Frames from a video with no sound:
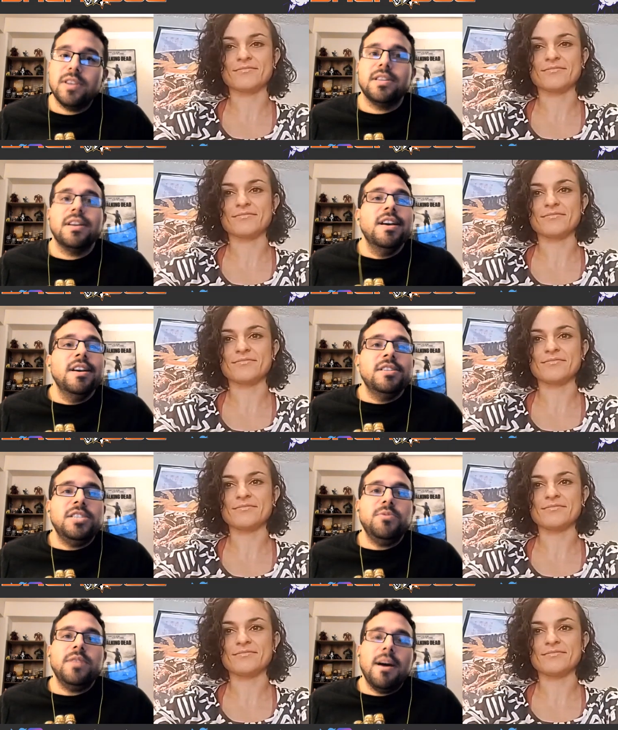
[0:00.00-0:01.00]
Speaker 1: wrestling.
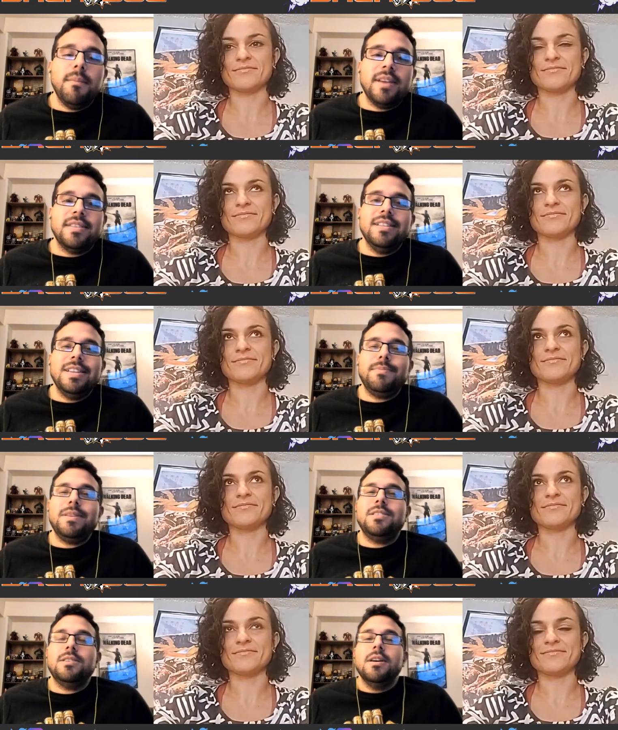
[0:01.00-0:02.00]
She will now make the leap
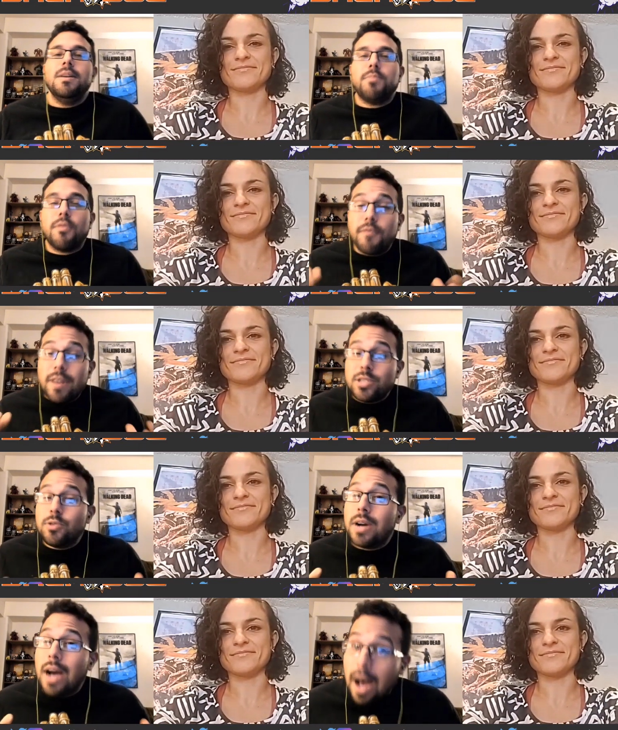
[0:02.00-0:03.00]
into
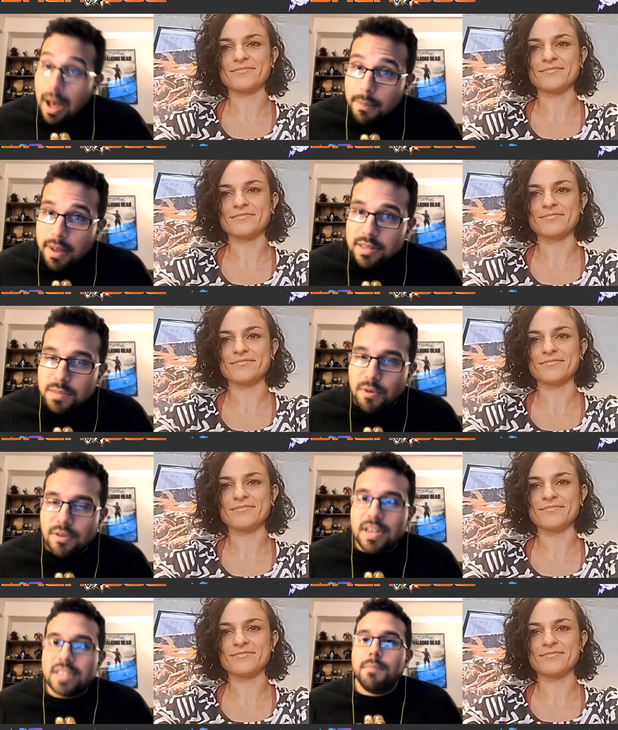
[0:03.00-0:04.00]
professional combat
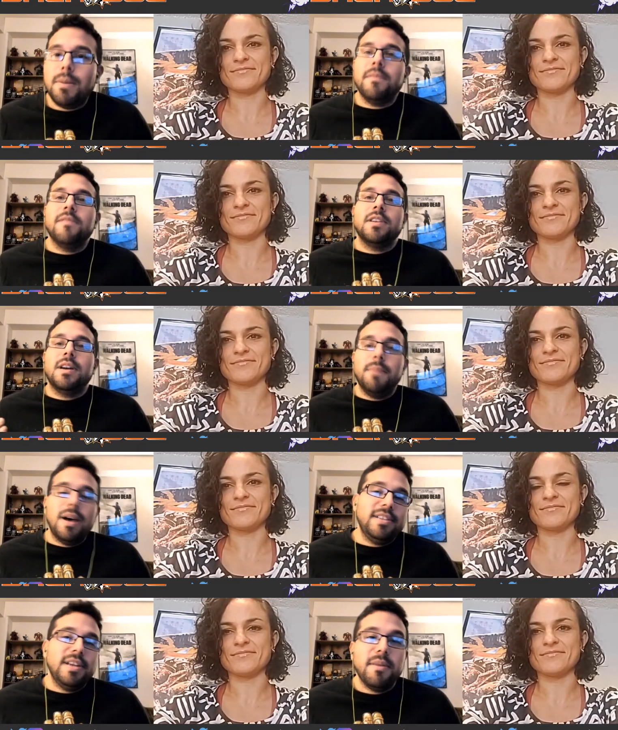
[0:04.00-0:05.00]
sports as a member of the
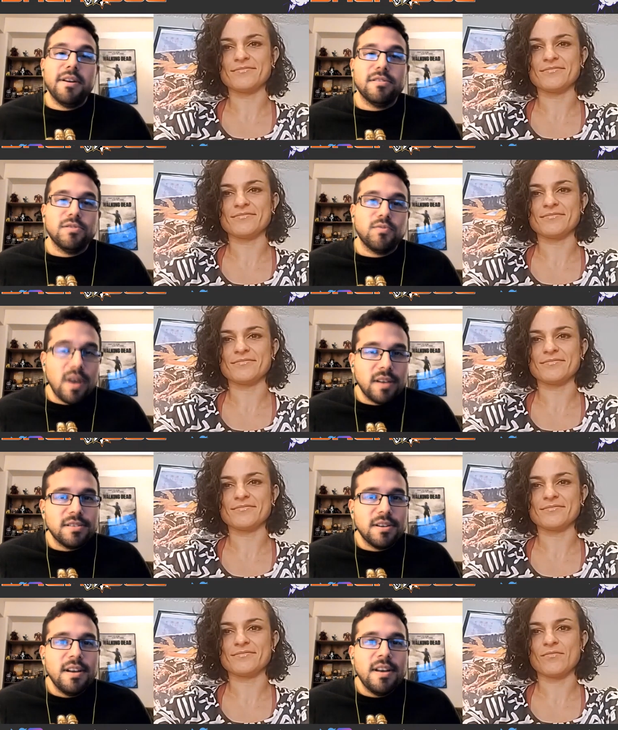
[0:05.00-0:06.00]
Combate Americas
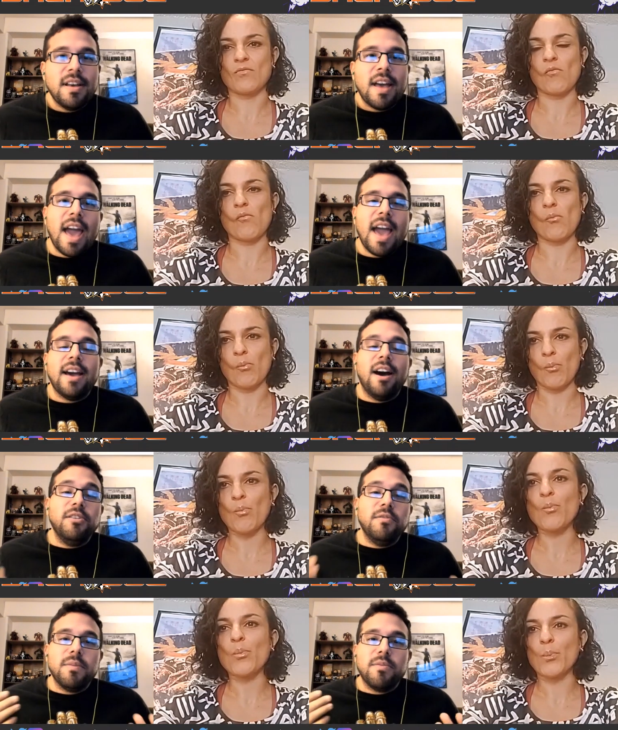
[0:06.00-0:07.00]
roster, and on
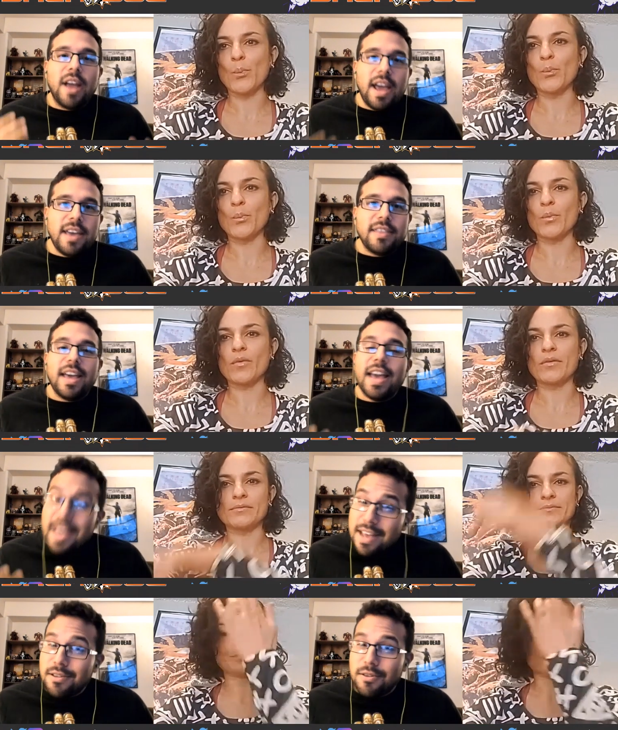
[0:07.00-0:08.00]
November eighth
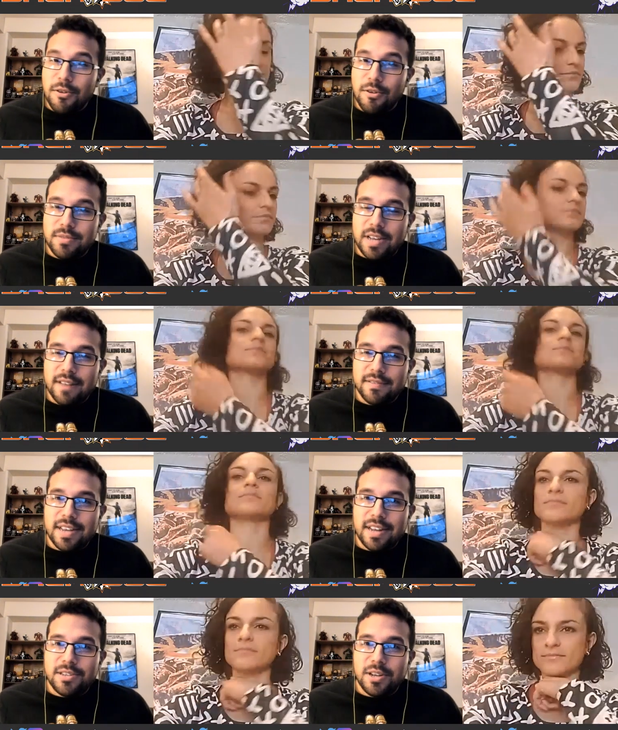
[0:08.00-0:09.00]
in her hometown of
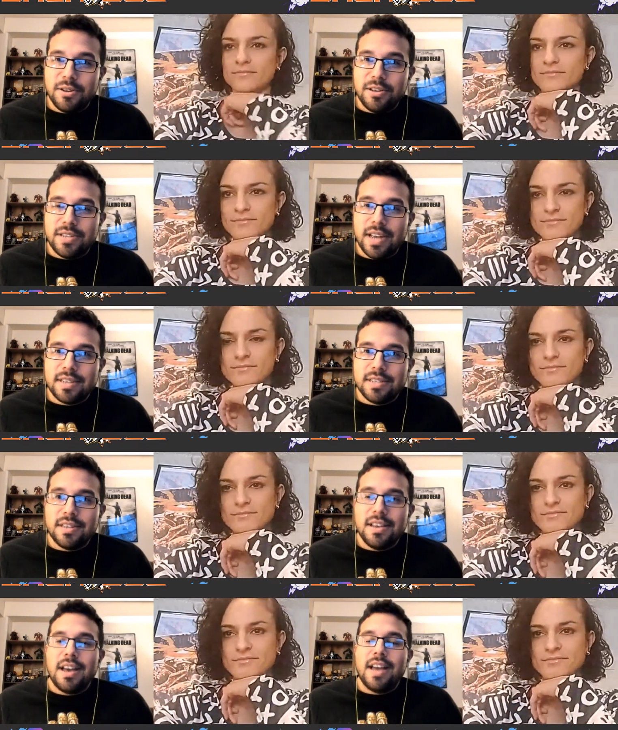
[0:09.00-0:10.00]
San Antonio, Texas.
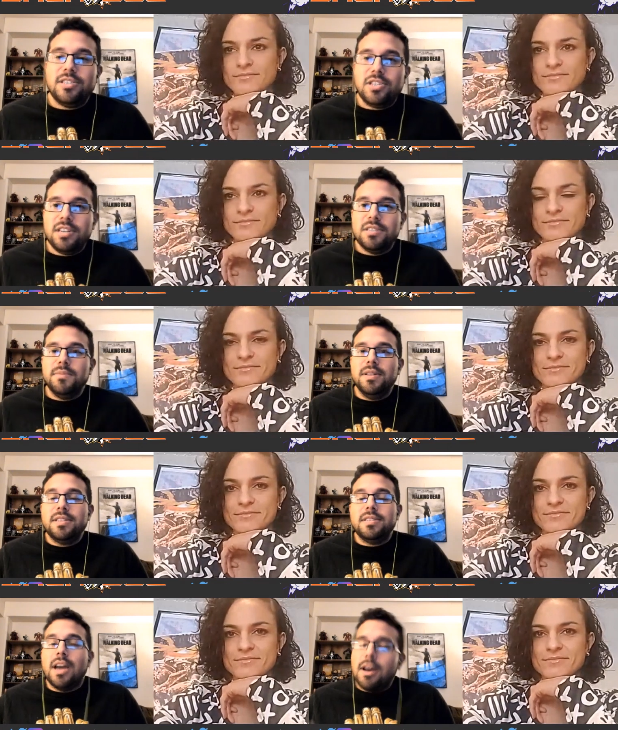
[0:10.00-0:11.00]
And she is
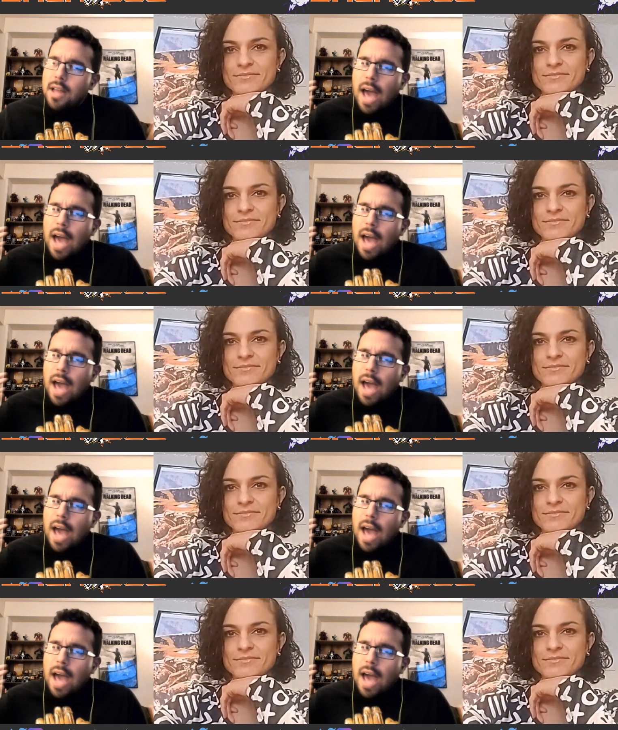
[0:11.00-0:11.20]
Melissa. Now,